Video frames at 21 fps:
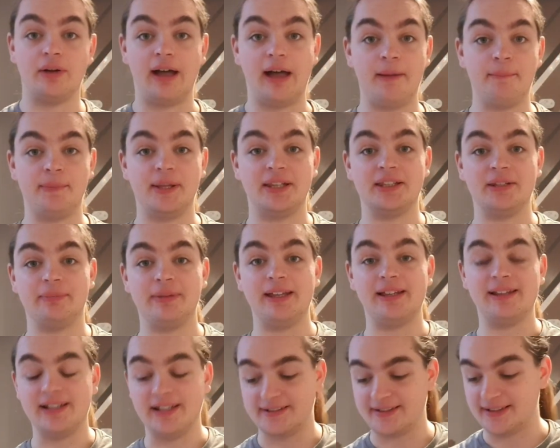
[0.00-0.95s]
I'm Ben the Beer
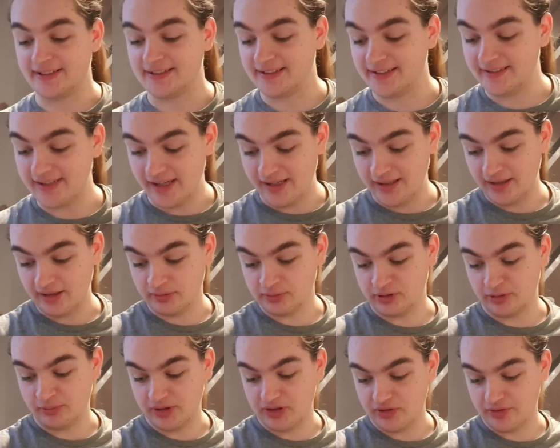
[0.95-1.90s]
Lad, and today I'm
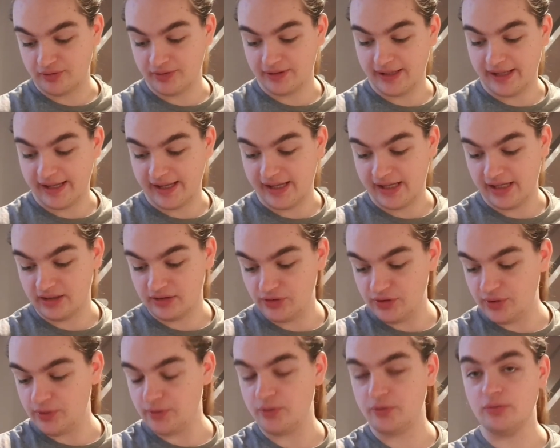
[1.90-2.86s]
going to be doing a
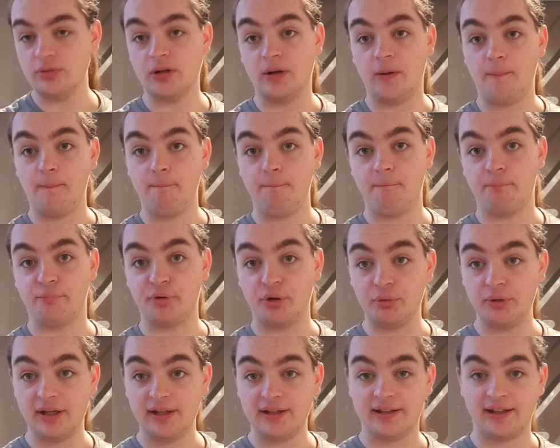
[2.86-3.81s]
new
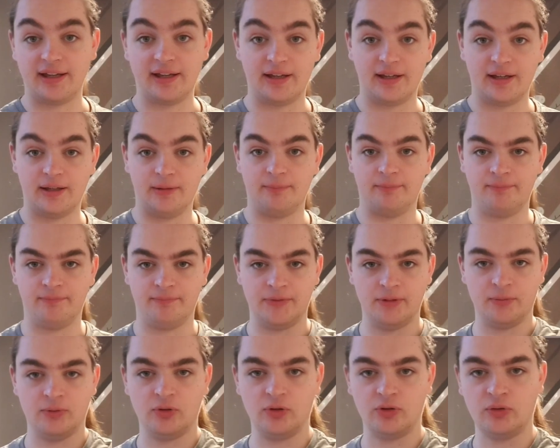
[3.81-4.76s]
brewer.
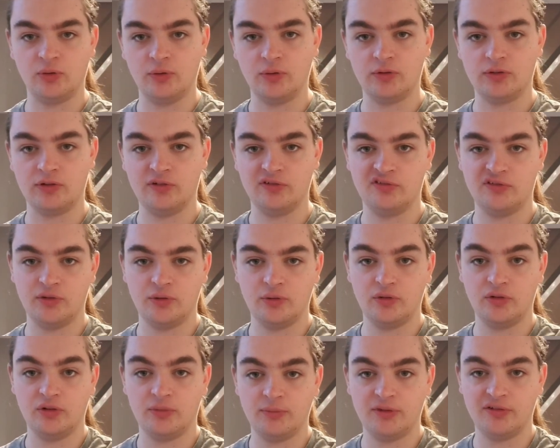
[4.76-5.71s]
Let me just
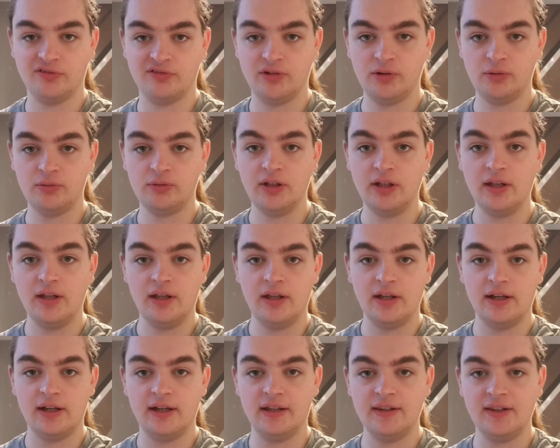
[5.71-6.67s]
autofocus my phone.
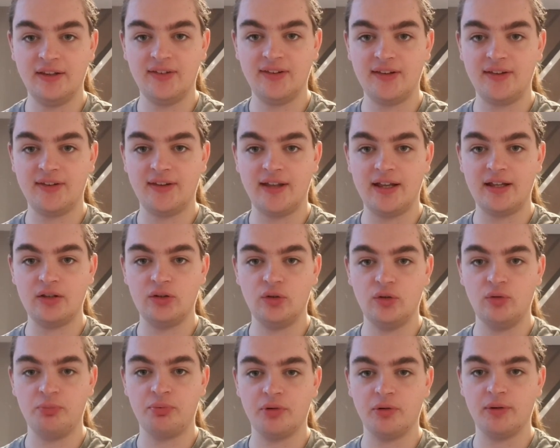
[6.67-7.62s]
This is a
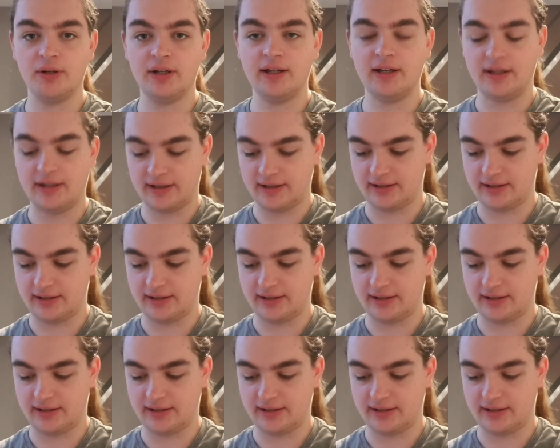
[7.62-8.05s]
new brewer.